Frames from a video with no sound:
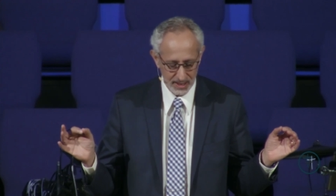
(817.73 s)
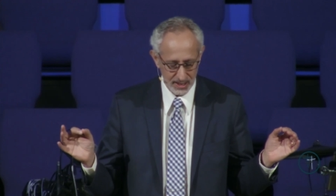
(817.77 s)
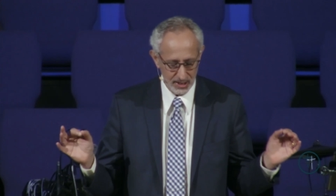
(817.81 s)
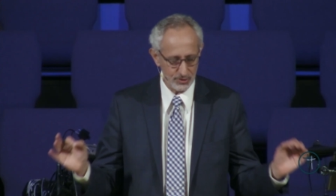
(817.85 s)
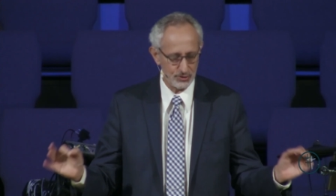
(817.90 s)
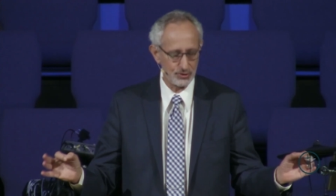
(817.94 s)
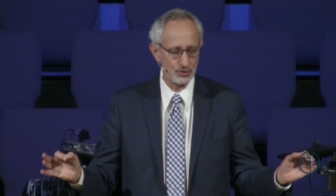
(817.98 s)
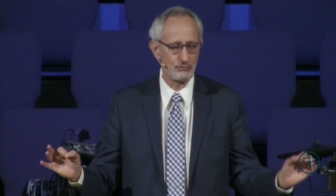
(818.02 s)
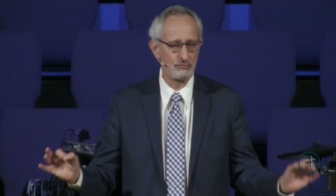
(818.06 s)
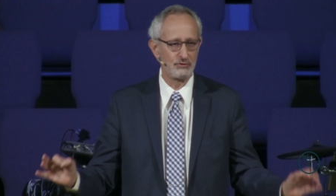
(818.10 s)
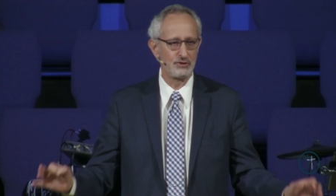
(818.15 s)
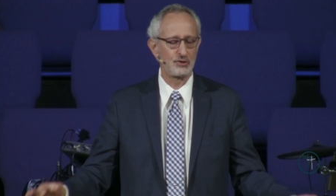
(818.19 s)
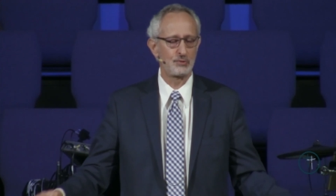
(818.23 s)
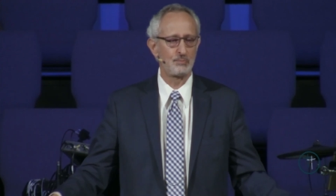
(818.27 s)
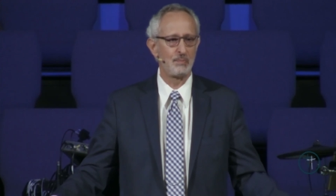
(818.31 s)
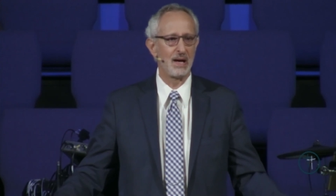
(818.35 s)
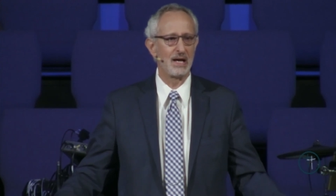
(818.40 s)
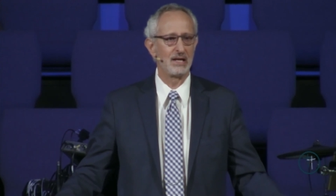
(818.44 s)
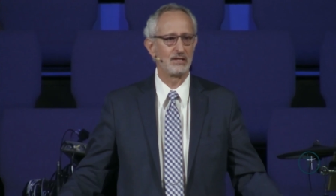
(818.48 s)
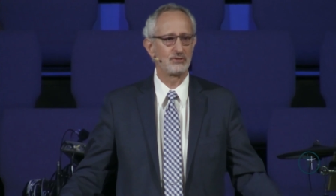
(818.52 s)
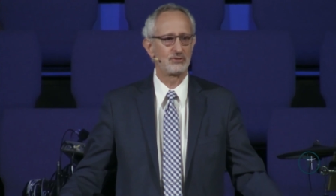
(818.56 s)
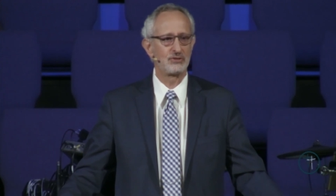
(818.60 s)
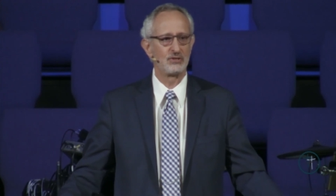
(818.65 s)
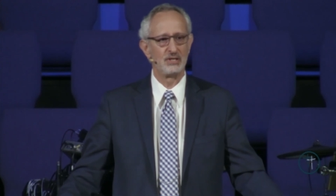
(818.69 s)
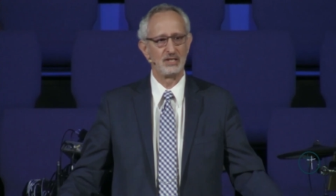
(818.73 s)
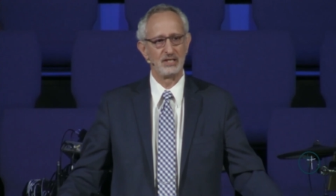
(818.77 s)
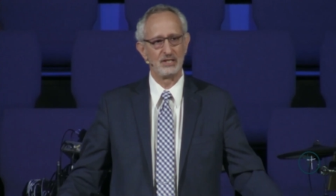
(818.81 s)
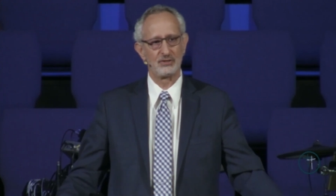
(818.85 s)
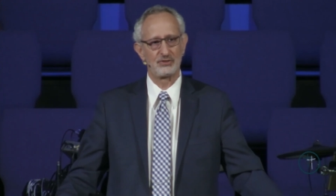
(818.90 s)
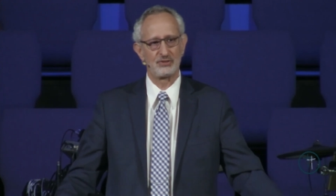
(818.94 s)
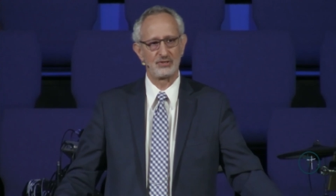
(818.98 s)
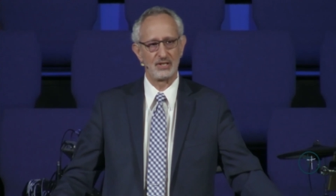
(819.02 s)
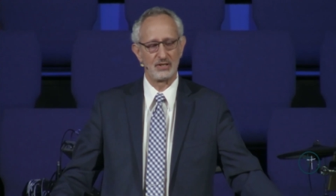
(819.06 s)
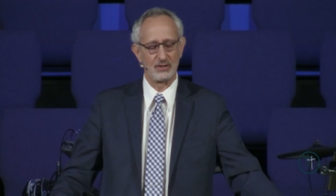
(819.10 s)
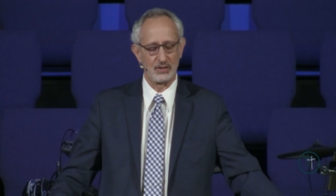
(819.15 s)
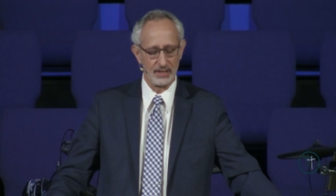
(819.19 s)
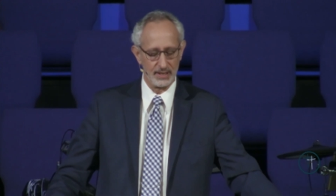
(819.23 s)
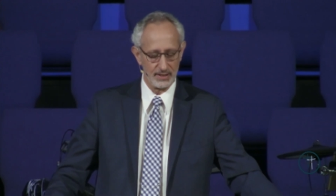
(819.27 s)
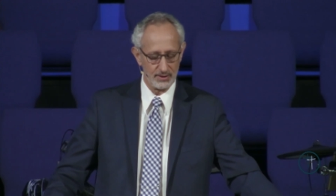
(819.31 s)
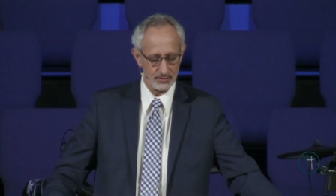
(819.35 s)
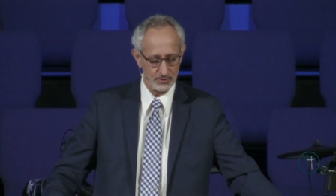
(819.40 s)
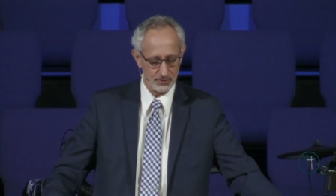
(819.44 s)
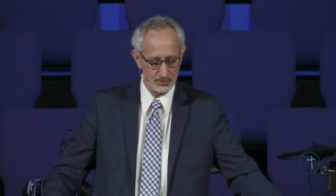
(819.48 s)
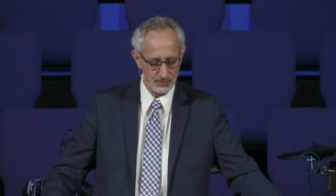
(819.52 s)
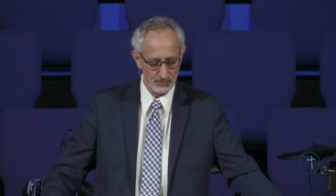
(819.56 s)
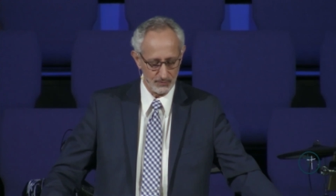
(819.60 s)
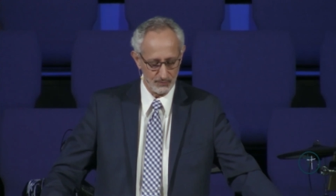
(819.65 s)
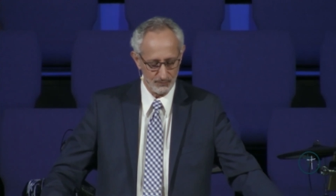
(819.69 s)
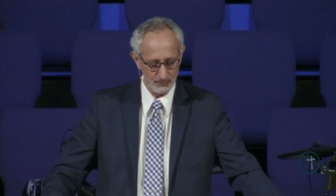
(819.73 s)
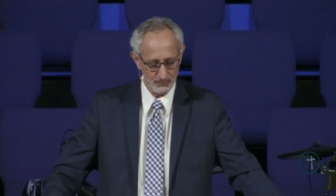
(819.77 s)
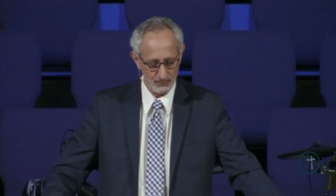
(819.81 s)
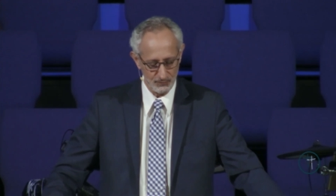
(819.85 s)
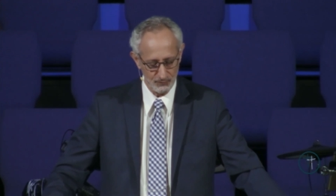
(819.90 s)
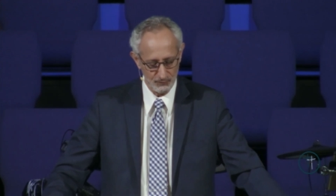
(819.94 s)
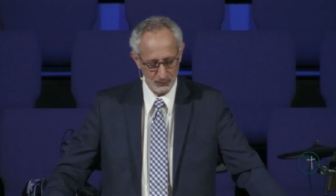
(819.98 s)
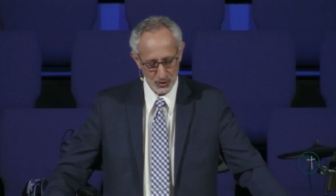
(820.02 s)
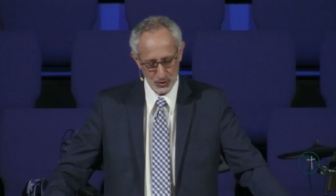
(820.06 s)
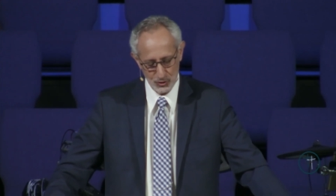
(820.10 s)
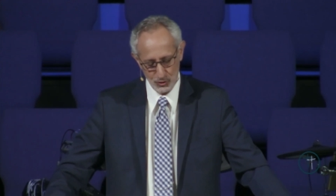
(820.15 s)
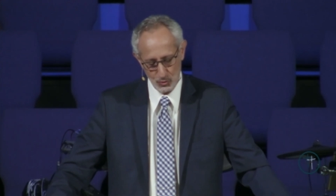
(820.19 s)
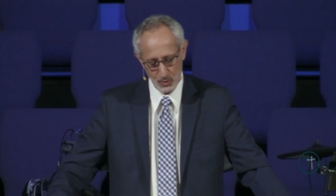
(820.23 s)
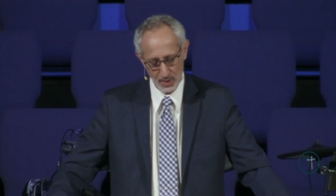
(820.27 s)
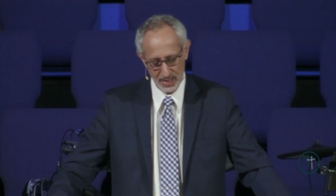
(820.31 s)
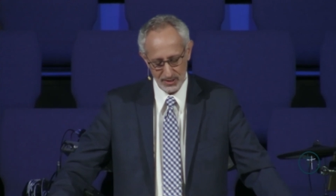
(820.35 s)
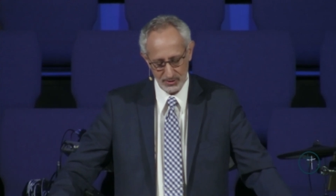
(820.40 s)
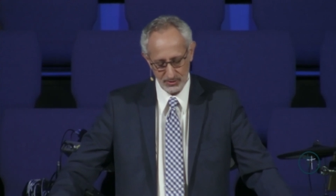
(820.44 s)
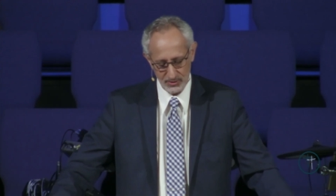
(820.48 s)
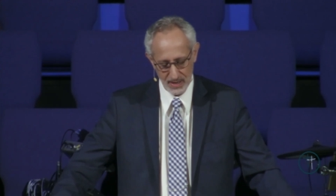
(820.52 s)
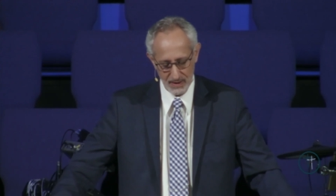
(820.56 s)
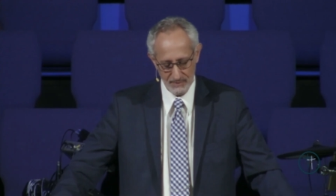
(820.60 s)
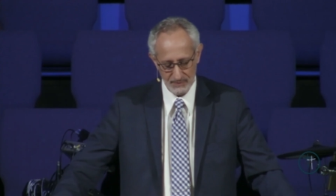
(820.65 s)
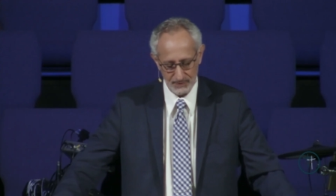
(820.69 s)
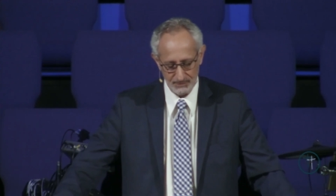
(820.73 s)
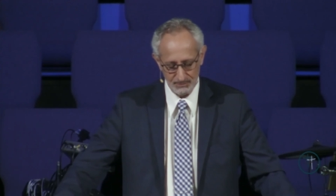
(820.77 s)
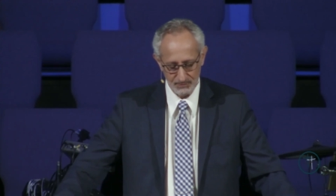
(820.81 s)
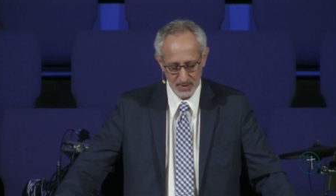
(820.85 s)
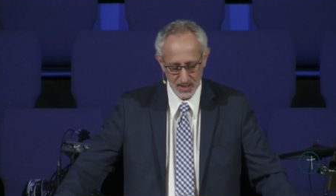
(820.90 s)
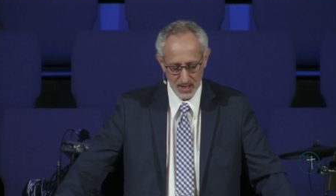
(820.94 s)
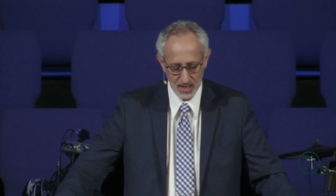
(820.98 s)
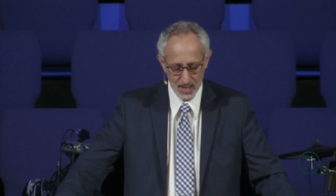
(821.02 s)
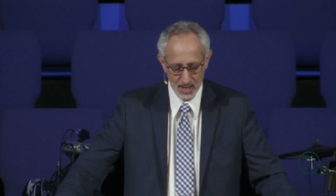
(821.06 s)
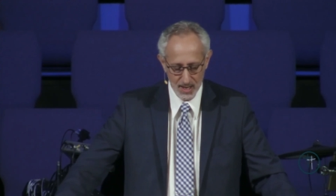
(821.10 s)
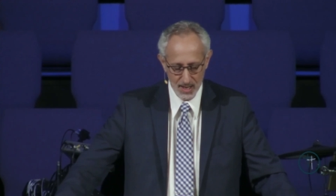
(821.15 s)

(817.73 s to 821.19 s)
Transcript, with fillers: here's the response of the Assyrians. Verse 27